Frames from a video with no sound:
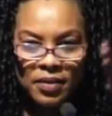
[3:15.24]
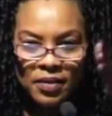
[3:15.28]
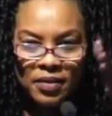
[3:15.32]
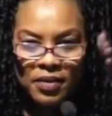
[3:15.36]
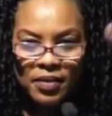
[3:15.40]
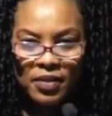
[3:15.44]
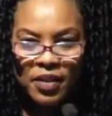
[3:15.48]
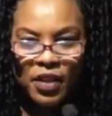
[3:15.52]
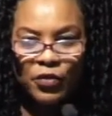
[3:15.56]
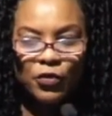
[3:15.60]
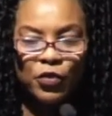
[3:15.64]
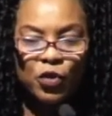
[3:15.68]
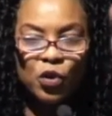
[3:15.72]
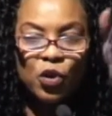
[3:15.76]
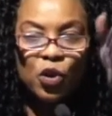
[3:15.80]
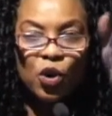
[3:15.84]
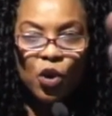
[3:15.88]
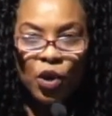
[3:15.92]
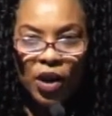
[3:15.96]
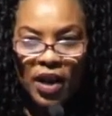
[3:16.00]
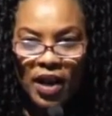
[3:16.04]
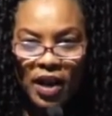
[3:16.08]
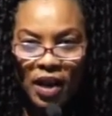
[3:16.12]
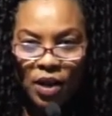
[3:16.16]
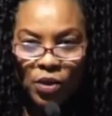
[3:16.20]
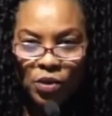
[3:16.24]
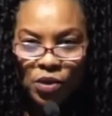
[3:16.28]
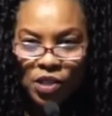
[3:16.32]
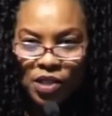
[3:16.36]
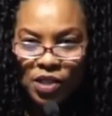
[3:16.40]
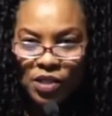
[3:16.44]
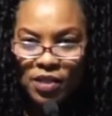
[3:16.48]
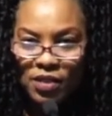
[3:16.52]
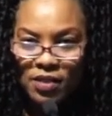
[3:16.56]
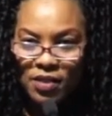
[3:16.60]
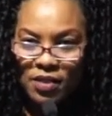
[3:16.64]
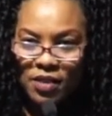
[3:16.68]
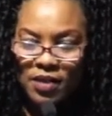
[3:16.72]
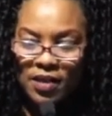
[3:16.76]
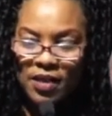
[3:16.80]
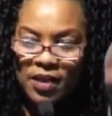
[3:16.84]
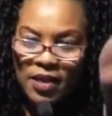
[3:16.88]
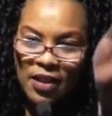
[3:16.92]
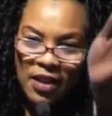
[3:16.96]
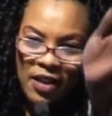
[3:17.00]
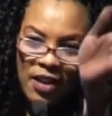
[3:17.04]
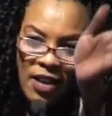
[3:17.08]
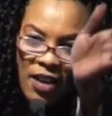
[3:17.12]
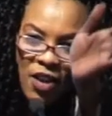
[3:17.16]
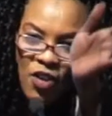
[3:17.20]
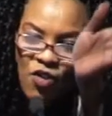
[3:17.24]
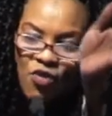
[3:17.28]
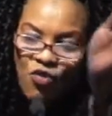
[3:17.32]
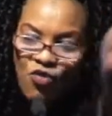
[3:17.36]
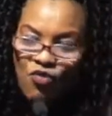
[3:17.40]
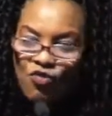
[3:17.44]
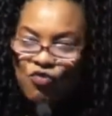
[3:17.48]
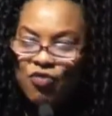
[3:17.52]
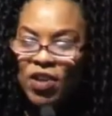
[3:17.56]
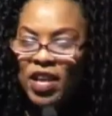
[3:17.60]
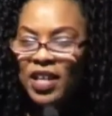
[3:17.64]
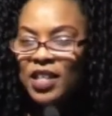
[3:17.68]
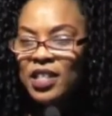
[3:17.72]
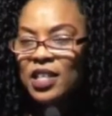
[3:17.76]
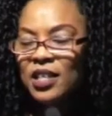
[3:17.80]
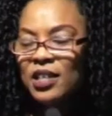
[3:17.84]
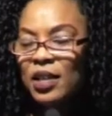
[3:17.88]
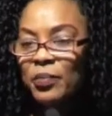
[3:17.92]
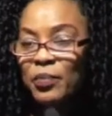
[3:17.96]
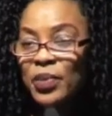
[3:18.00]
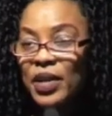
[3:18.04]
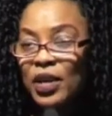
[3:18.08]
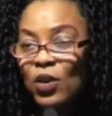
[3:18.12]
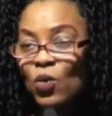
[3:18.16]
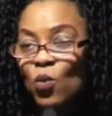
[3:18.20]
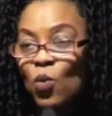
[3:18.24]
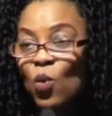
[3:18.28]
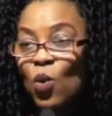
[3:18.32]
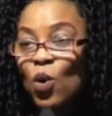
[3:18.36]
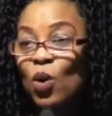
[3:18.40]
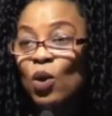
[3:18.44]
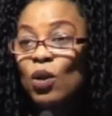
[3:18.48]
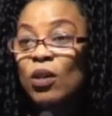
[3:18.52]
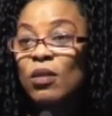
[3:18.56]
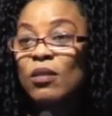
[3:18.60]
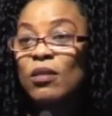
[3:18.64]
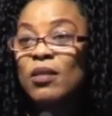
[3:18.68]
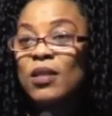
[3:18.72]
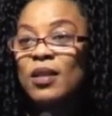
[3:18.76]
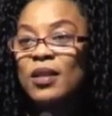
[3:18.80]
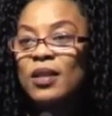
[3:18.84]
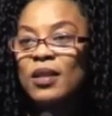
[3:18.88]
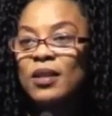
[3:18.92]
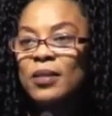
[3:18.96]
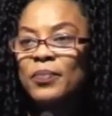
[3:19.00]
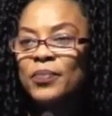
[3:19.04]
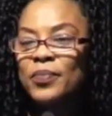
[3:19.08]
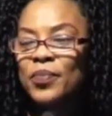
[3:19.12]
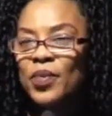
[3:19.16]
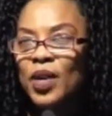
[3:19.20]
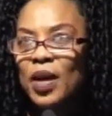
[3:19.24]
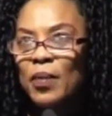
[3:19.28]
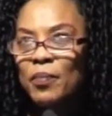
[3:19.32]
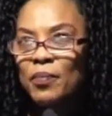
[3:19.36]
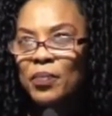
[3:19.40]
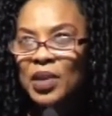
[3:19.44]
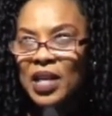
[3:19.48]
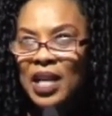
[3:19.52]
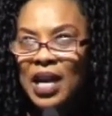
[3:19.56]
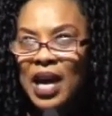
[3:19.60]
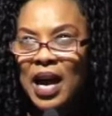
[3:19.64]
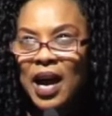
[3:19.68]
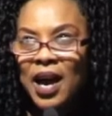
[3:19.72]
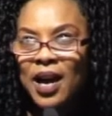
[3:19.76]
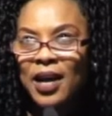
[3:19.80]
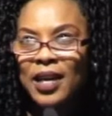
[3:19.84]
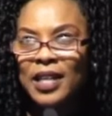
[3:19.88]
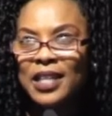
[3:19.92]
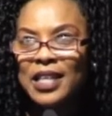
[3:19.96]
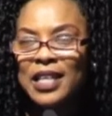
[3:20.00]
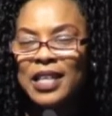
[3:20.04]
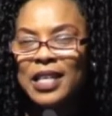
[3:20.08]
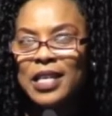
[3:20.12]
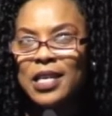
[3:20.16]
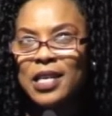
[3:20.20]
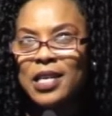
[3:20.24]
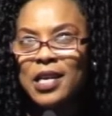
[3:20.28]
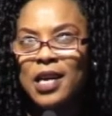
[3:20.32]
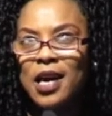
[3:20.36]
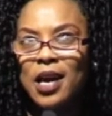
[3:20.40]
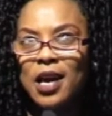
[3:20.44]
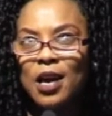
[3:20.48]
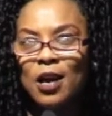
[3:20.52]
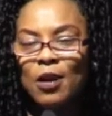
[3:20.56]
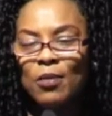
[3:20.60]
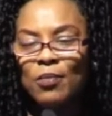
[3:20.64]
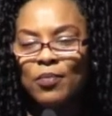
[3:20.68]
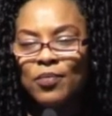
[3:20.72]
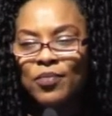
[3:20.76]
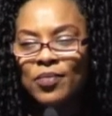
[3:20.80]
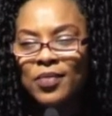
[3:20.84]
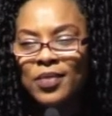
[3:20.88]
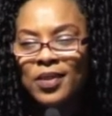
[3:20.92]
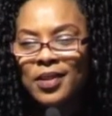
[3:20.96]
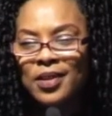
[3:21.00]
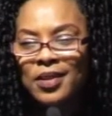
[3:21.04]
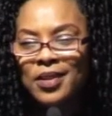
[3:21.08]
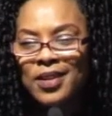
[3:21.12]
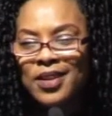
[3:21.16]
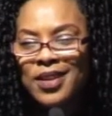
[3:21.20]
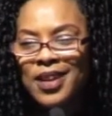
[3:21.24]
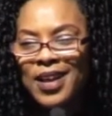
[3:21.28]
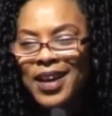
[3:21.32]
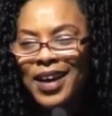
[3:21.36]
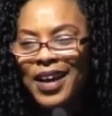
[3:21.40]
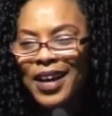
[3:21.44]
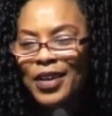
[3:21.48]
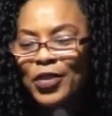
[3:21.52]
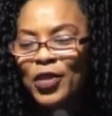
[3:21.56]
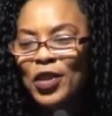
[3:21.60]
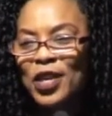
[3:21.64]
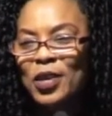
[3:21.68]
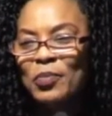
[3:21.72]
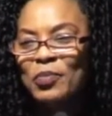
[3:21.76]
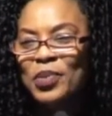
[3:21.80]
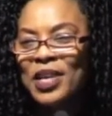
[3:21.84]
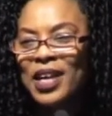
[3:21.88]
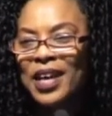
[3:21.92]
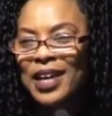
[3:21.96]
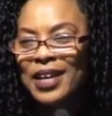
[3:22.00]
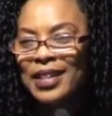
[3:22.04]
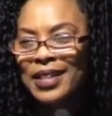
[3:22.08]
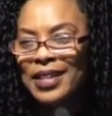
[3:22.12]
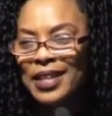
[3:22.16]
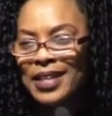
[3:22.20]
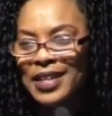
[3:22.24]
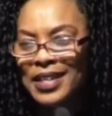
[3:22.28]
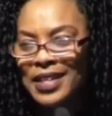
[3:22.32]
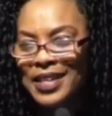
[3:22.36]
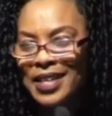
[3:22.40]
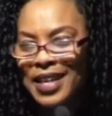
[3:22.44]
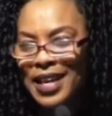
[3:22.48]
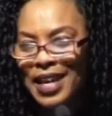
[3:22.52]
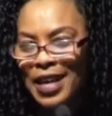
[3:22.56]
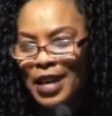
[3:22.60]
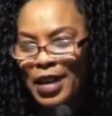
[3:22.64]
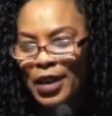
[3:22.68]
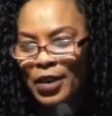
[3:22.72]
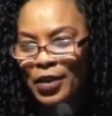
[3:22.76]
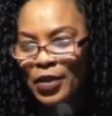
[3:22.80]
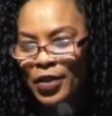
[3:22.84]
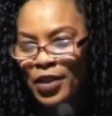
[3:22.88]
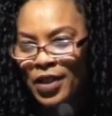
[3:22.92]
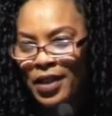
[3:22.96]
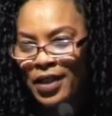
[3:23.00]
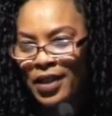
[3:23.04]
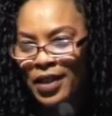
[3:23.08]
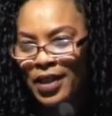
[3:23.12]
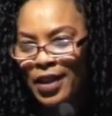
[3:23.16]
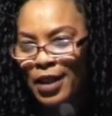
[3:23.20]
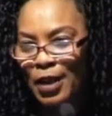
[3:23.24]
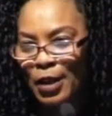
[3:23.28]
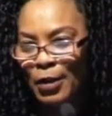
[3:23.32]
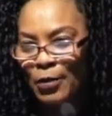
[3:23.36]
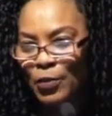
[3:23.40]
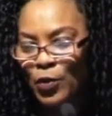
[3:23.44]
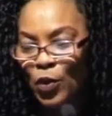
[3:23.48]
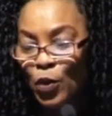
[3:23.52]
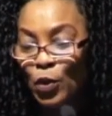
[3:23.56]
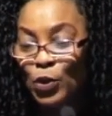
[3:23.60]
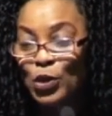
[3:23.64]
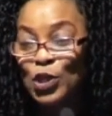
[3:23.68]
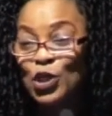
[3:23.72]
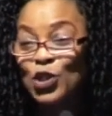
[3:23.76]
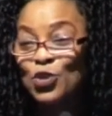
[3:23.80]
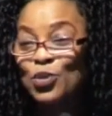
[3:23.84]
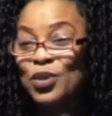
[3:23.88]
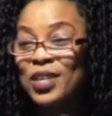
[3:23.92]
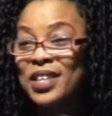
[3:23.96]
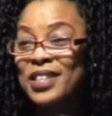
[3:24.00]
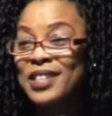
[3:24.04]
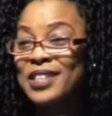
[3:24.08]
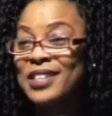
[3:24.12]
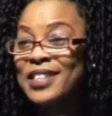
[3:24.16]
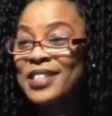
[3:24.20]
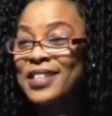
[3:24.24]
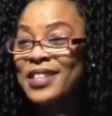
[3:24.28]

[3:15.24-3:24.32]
If you go out, right to the back wall, behind the, I think behind the Austrade